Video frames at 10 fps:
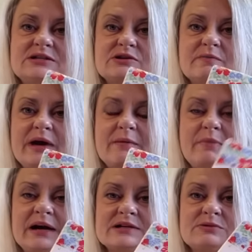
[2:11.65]
You can make
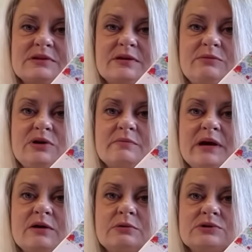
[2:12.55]
bags with them. You can
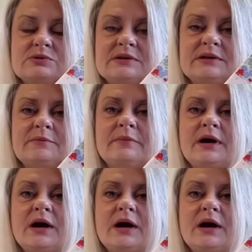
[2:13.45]
make quilts with them.